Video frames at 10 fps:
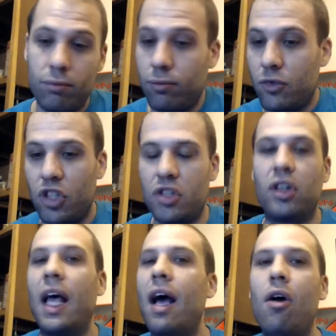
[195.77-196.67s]
just
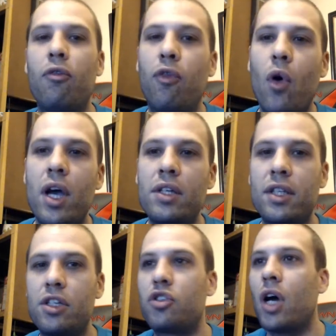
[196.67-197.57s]
loud voice
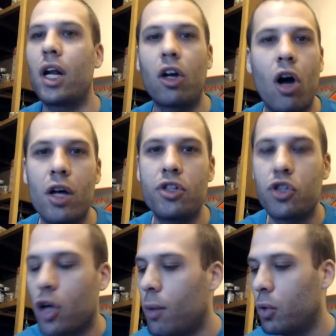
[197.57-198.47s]
that's trying to cause
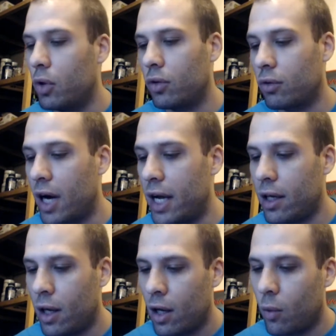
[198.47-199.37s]
trouble,
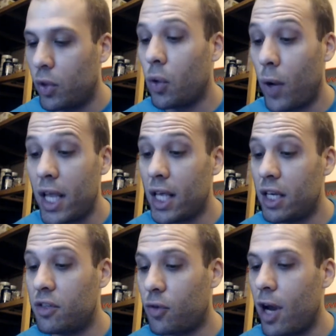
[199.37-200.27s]
right? With the way that
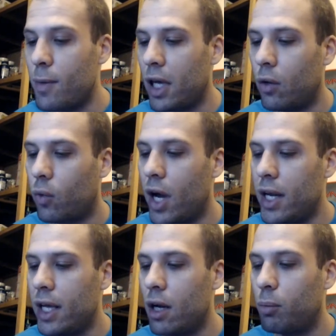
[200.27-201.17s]
he's framing it.
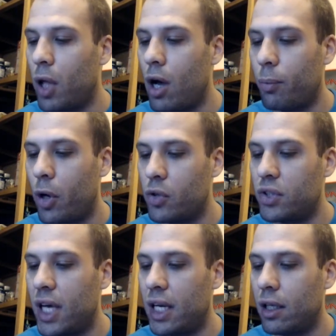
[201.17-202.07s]
Writing in a blog
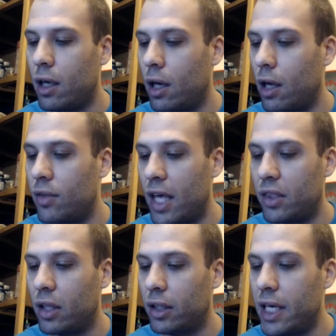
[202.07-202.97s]
post that that
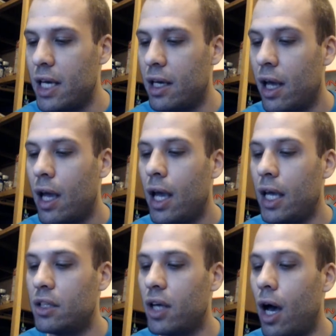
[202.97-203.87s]
the league
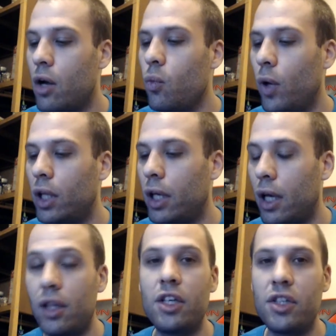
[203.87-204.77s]
is unwilling,
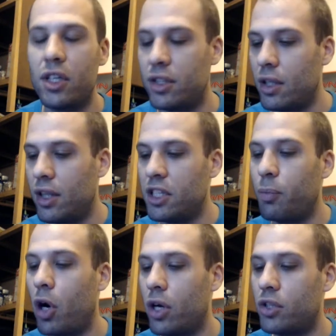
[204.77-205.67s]
and this
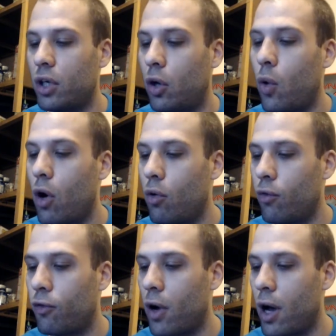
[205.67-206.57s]
part is the quote
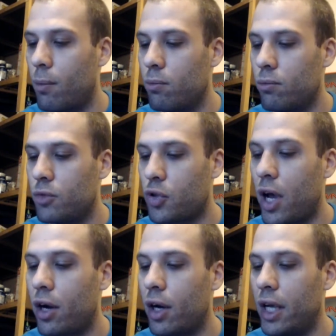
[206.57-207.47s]
from
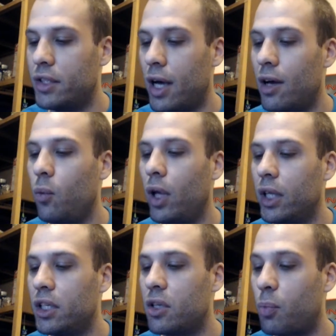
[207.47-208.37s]
Tretter, is
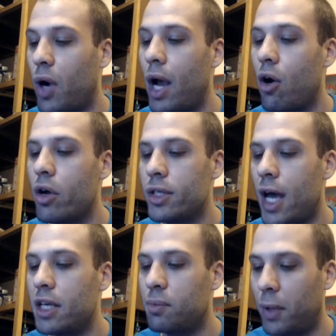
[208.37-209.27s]
unwilling to
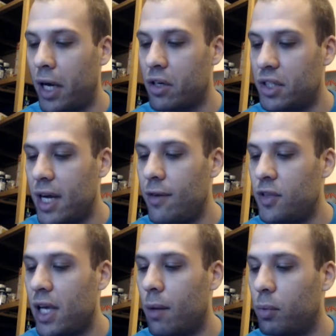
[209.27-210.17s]
prioritize player
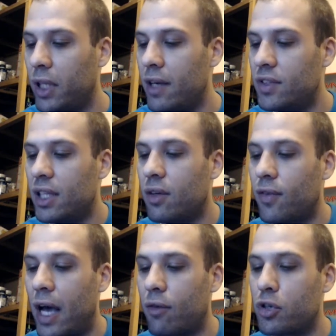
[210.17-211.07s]
safety and believes that the
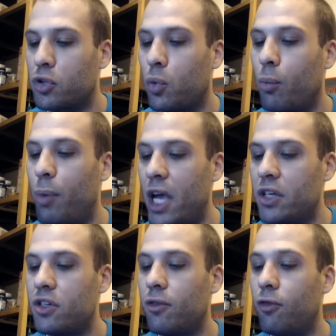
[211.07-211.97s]
virus will
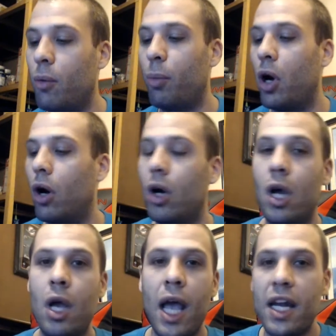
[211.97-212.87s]
bend to football.
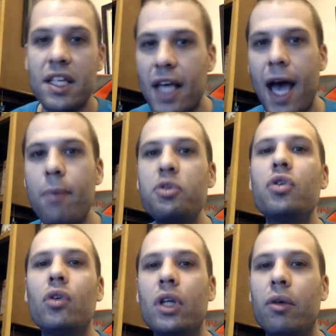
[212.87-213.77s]
And he's
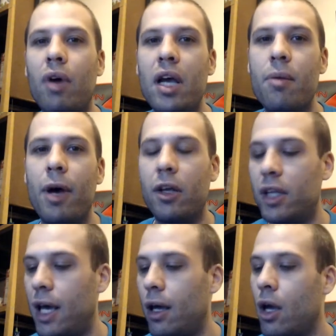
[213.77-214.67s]
absolutely right about
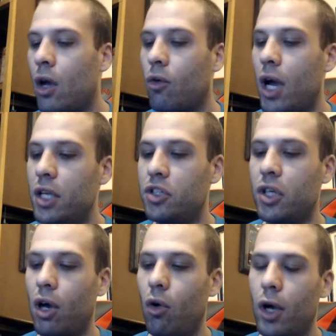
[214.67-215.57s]
that, right? So